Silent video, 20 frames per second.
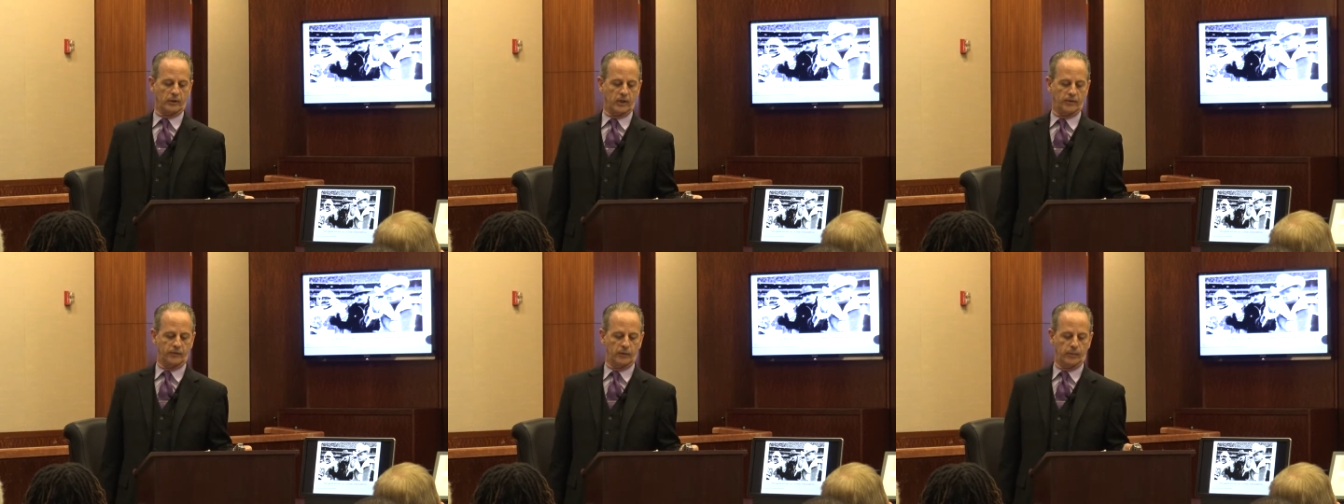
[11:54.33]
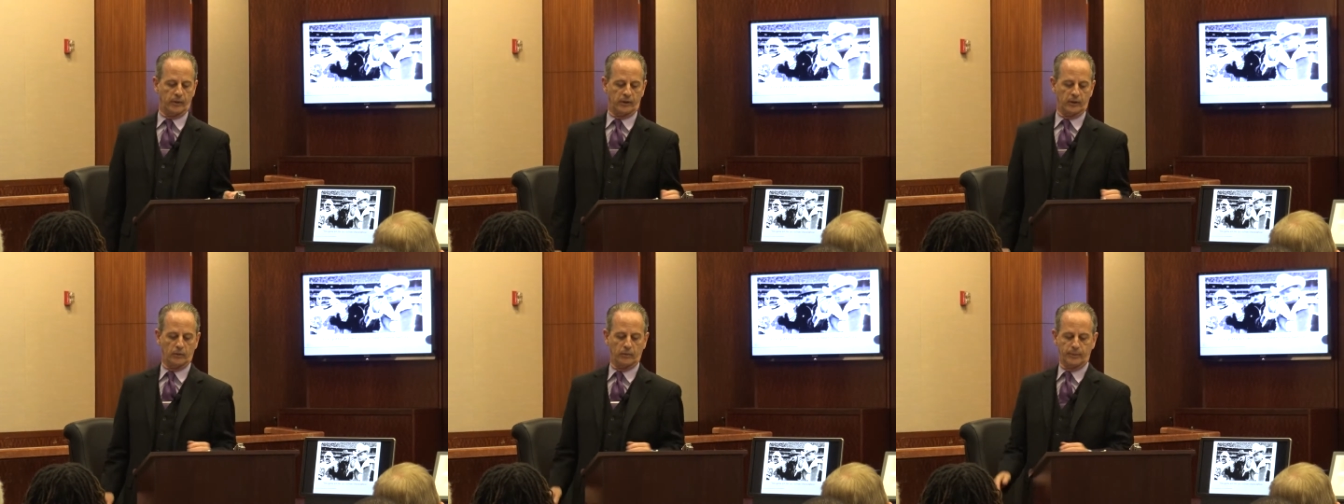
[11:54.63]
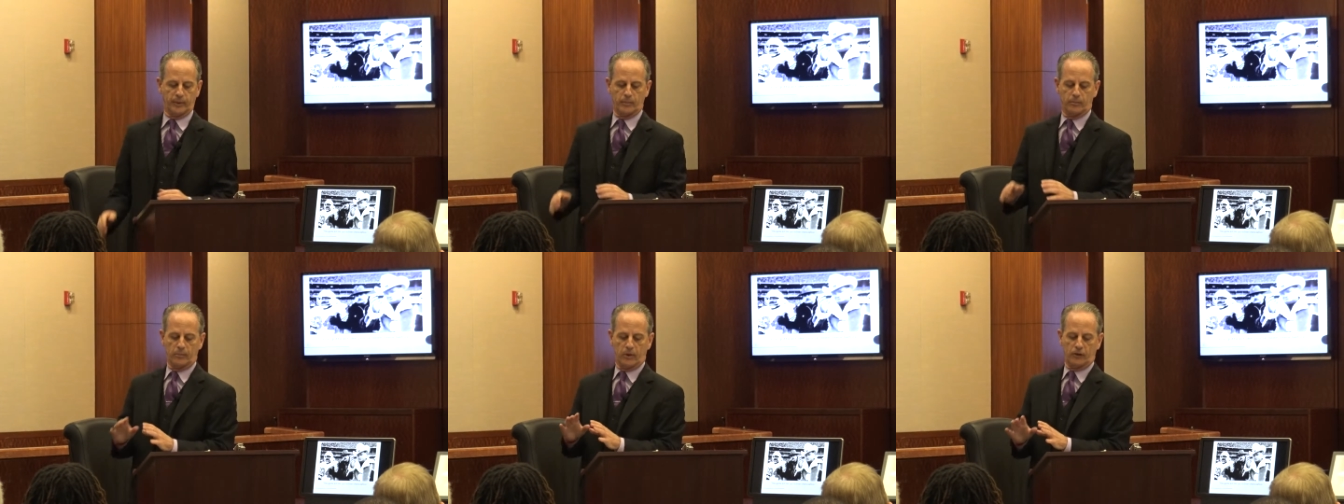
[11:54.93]
and everybody will
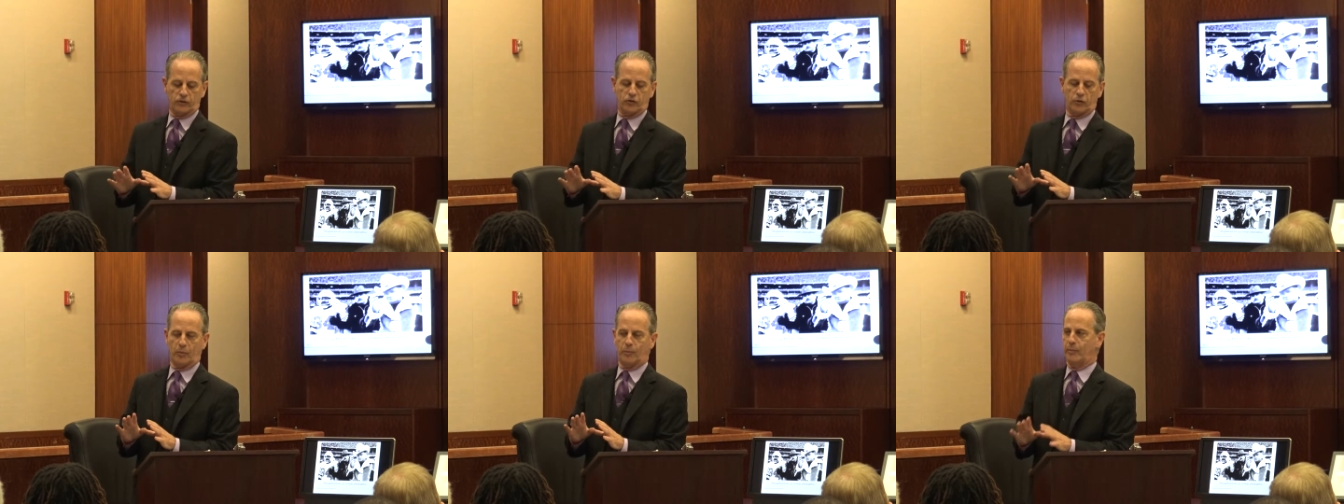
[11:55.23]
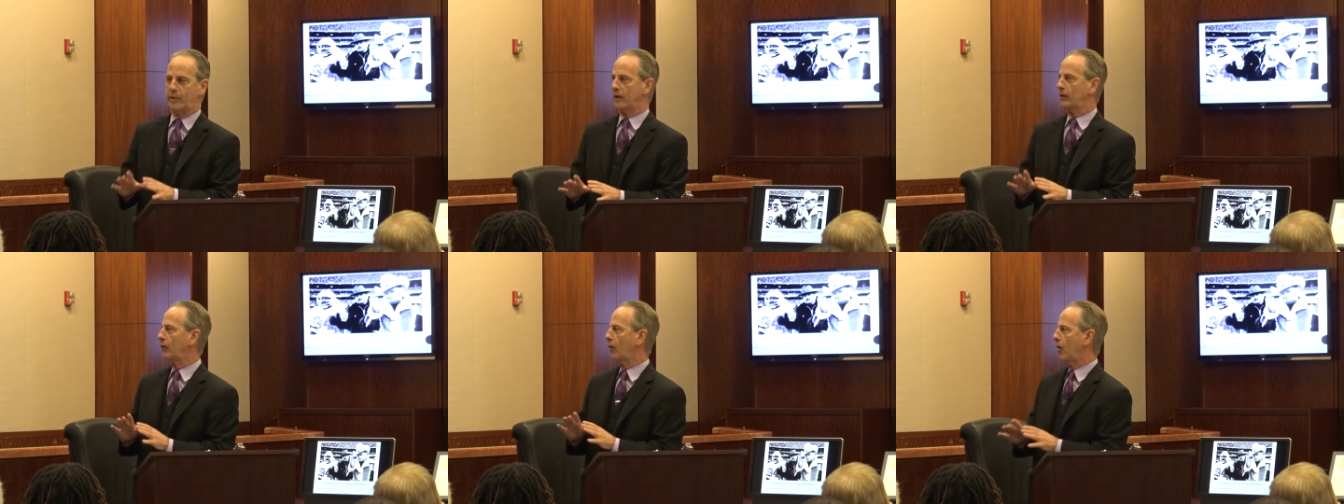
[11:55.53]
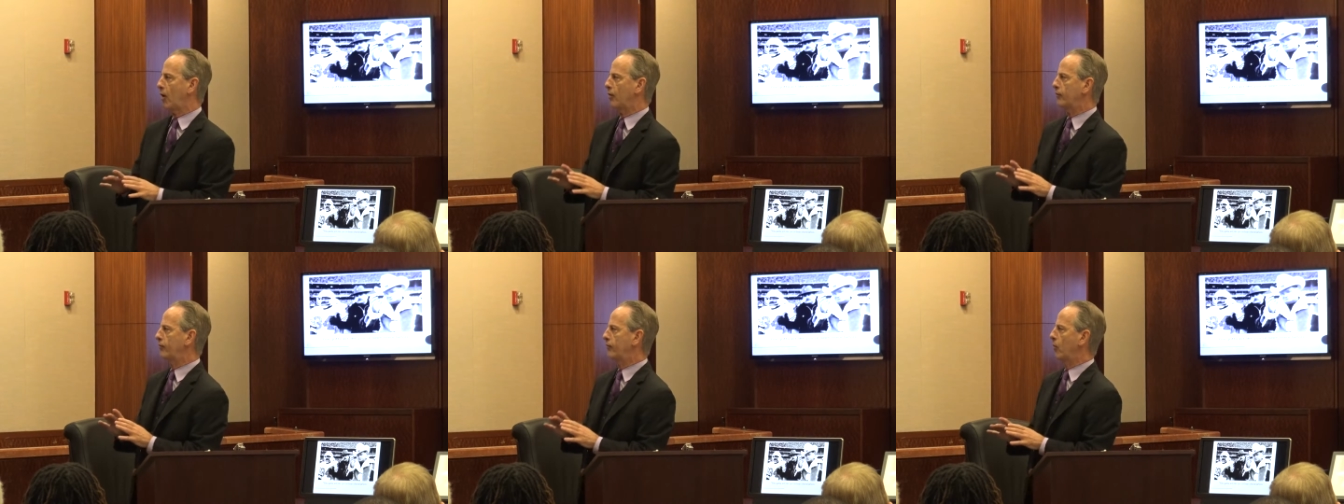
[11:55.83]
be much better
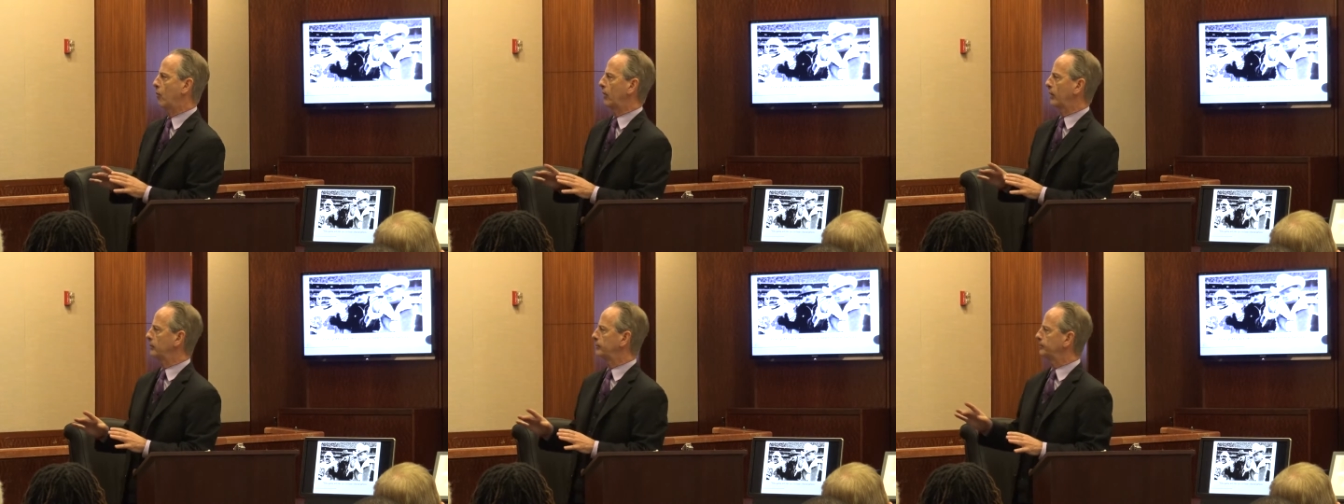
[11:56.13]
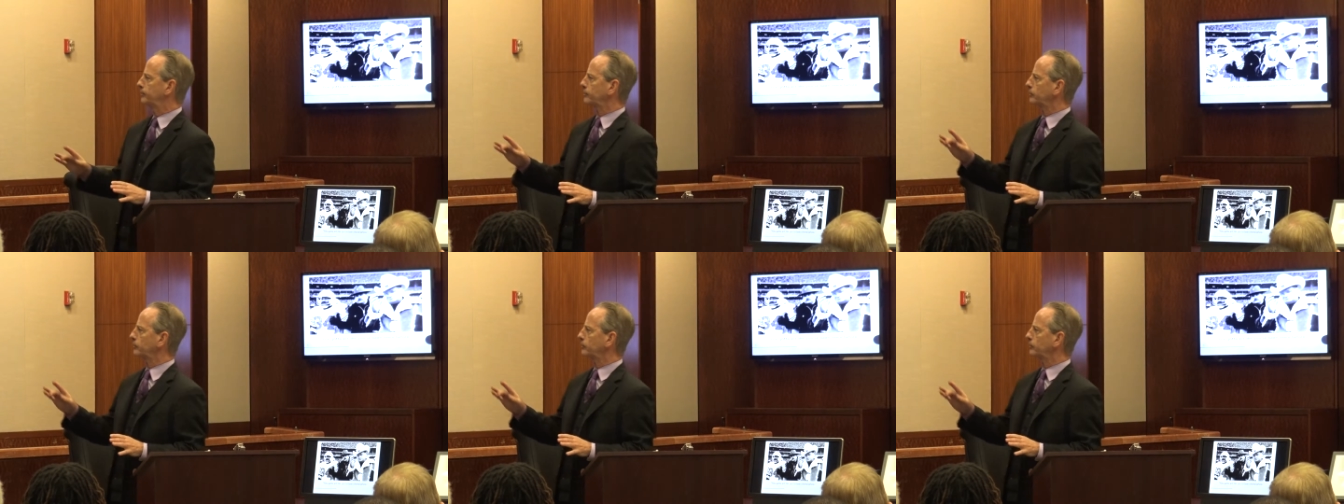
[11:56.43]
off for it.